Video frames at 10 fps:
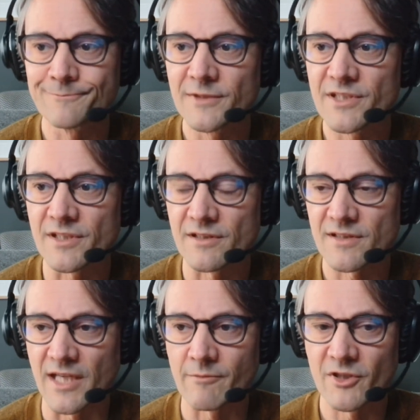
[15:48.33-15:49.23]
Is it
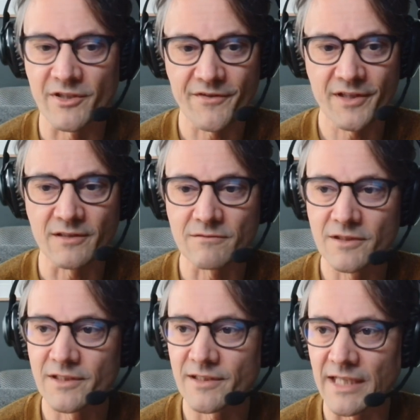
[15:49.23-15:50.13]
same kind of thing?
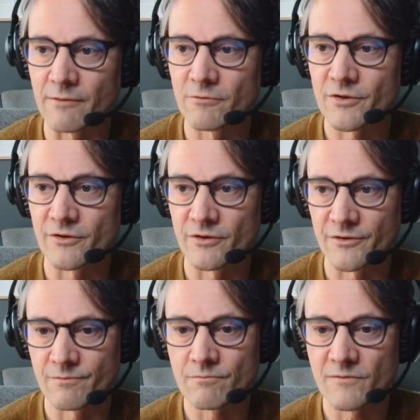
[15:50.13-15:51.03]
Like, hey, we'll turn
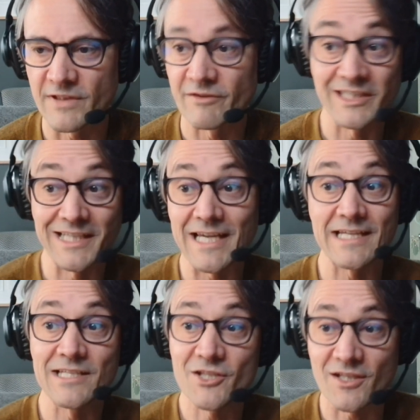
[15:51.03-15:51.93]
on Viva
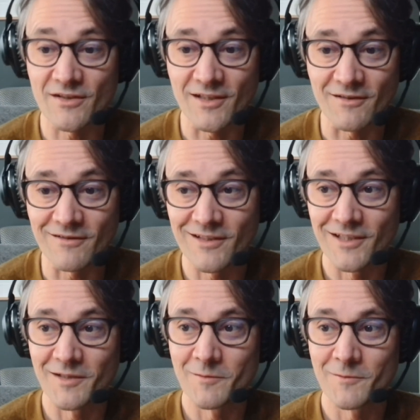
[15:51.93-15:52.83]
Engage and then
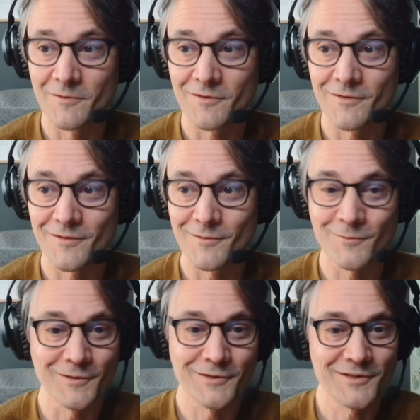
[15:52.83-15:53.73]

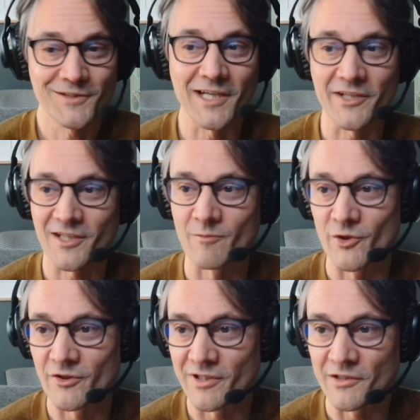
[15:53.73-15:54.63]
start a
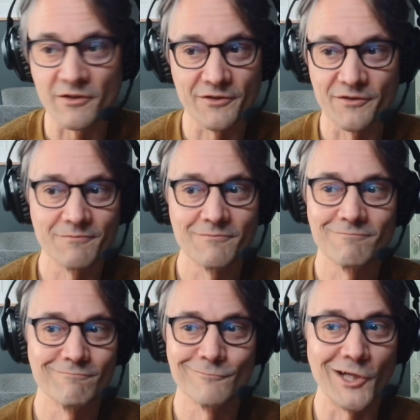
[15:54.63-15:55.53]
community on
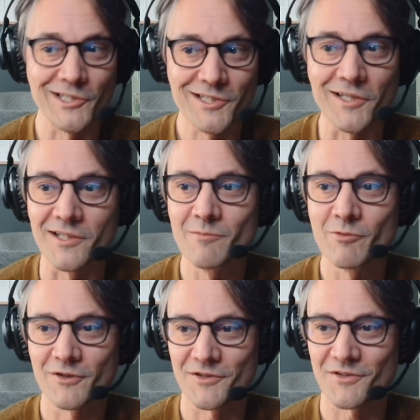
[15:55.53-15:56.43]
IT
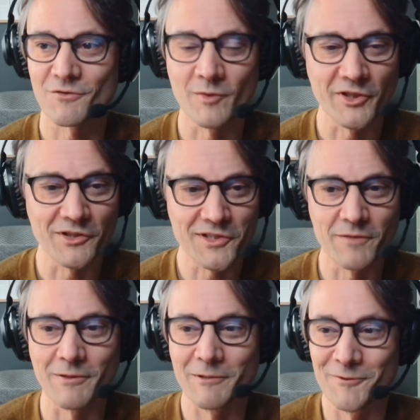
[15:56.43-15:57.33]
because it's normally IT
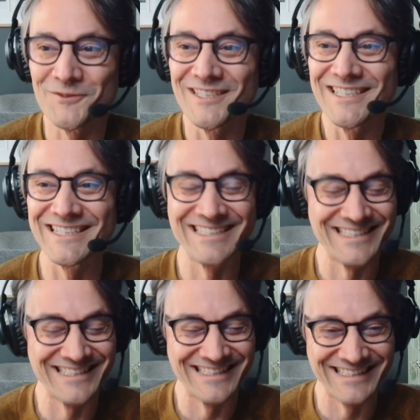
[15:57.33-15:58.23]
people,
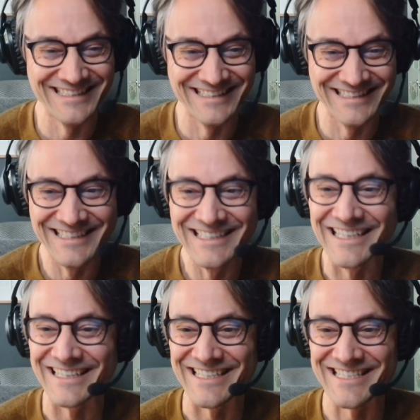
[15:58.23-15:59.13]

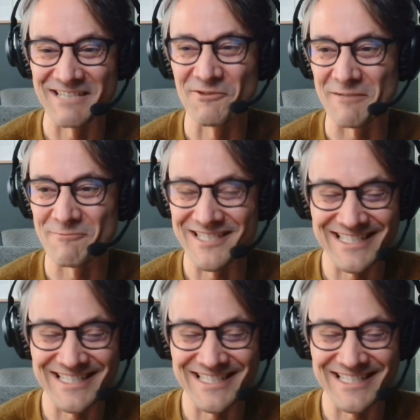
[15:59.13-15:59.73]
and then see what happens